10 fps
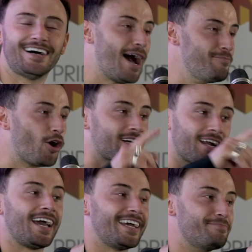I'm not
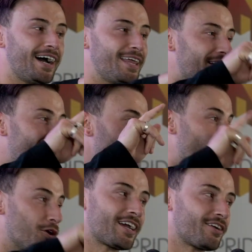crying, by the way. I'm
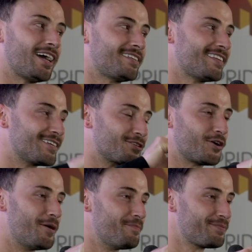not going to cry today.
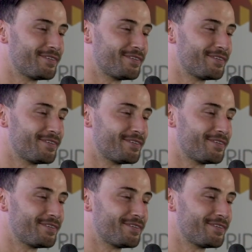Stop.